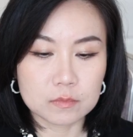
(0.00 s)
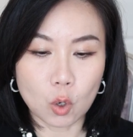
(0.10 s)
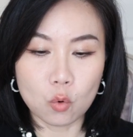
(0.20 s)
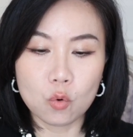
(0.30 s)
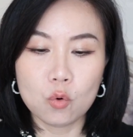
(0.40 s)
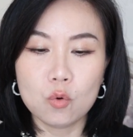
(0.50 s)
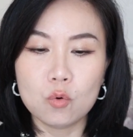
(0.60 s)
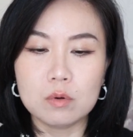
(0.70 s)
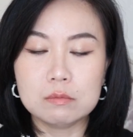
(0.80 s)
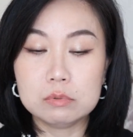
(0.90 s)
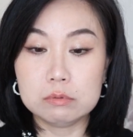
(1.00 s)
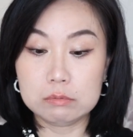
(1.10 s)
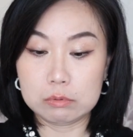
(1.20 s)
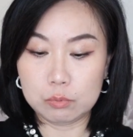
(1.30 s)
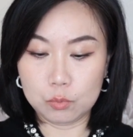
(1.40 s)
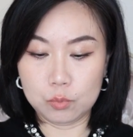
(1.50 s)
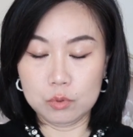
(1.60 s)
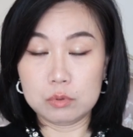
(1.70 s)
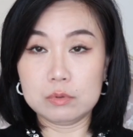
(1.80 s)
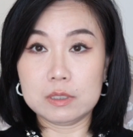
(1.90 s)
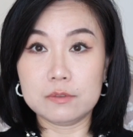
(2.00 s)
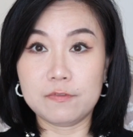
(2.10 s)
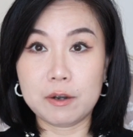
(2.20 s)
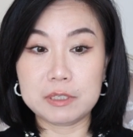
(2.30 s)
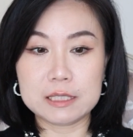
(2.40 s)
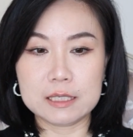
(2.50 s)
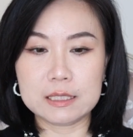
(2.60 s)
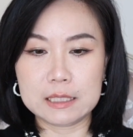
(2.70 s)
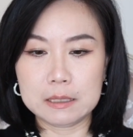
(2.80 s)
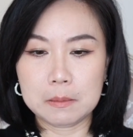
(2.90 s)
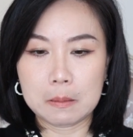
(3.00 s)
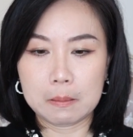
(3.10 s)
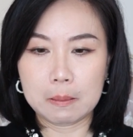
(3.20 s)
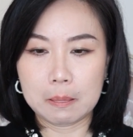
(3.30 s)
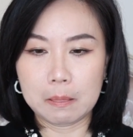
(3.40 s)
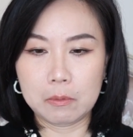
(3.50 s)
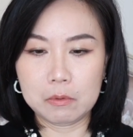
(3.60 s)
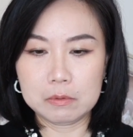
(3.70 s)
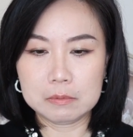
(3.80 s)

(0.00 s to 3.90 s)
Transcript: Oh, it's very dirty. Oh.